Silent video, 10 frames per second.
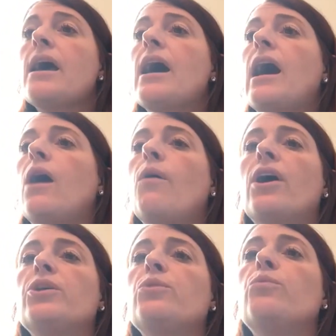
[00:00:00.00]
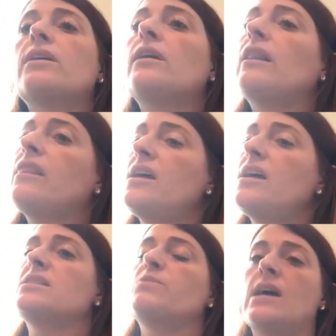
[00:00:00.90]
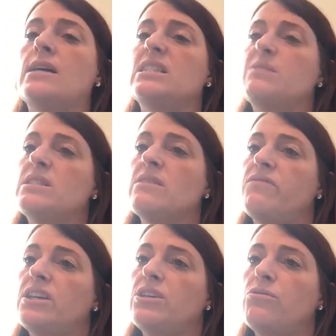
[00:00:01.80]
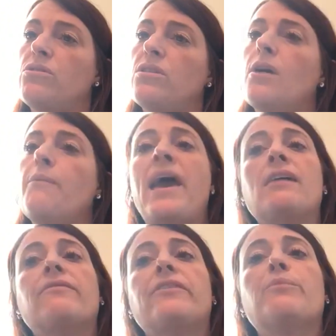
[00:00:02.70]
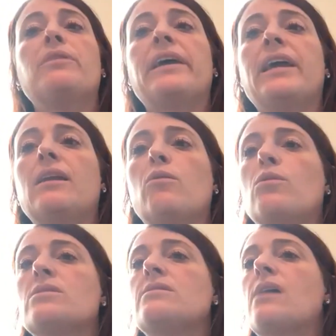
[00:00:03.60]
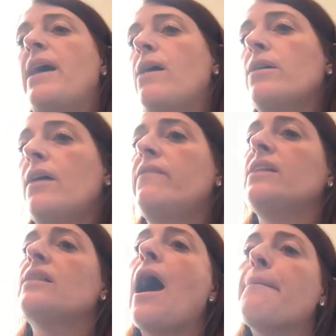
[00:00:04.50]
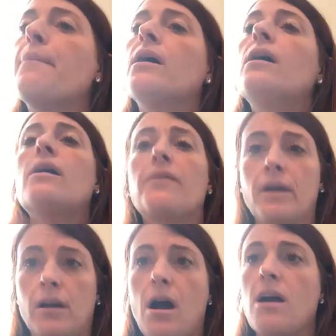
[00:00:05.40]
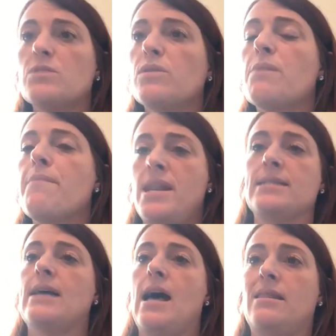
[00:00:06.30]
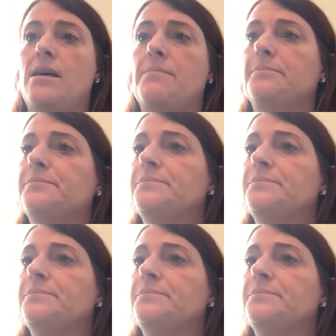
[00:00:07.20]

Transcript: how are you working this with that specific youth paying for a plan or somehow giving them the cards with the minutes on them